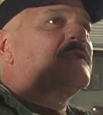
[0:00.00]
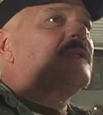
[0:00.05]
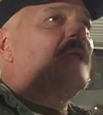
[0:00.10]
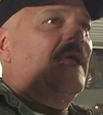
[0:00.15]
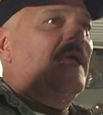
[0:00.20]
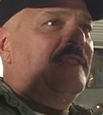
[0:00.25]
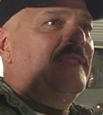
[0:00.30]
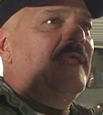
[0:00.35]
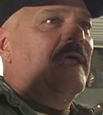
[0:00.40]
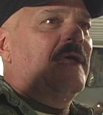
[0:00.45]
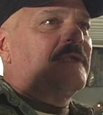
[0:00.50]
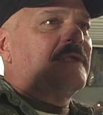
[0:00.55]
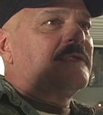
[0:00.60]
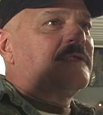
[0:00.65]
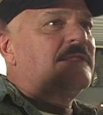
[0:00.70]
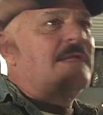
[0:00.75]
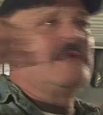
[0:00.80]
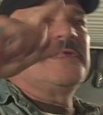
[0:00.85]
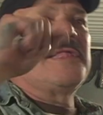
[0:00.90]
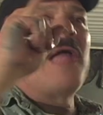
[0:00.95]
like this.
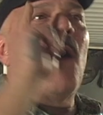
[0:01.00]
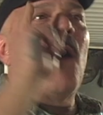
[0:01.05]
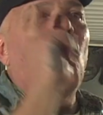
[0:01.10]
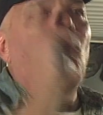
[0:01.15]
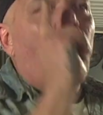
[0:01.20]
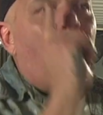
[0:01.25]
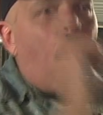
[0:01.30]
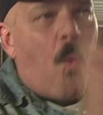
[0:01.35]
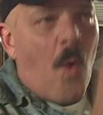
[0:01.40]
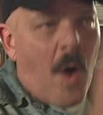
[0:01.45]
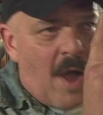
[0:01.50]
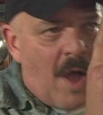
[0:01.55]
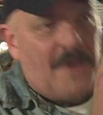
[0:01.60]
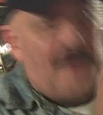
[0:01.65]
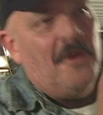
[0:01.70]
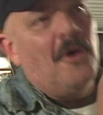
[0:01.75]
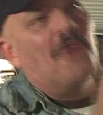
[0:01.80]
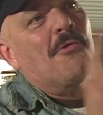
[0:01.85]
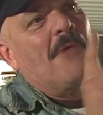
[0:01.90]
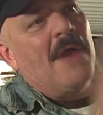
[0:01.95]
There's not one
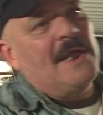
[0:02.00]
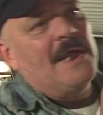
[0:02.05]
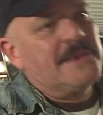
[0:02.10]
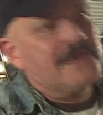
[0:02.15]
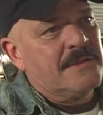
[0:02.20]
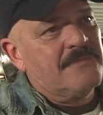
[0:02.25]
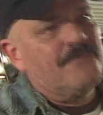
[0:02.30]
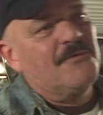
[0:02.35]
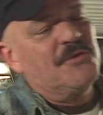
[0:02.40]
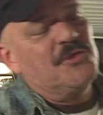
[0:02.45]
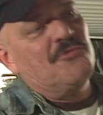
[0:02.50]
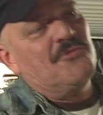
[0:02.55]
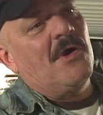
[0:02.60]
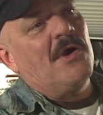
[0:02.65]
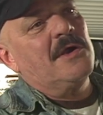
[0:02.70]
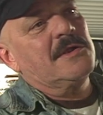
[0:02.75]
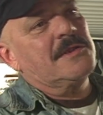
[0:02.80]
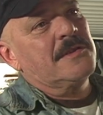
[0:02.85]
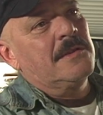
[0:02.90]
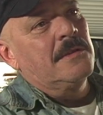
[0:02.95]
arrest for
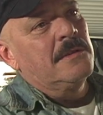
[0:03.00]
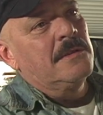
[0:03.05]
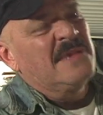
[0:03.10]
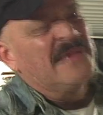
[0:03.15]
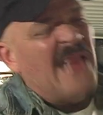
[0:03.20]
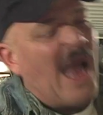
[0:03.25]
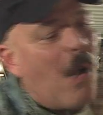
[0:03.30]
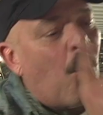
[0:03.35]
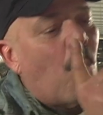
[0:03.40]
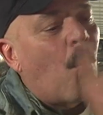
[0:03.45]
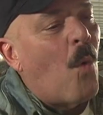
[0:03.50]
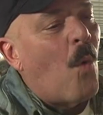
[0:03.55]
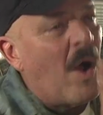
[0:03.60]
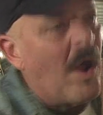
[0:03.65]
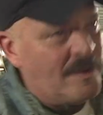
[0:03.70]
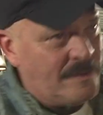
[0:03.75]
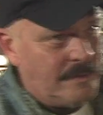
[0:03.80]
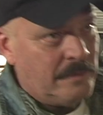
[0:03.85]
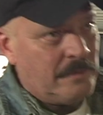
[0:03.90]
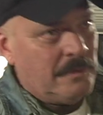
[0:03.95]
drugs. Not one.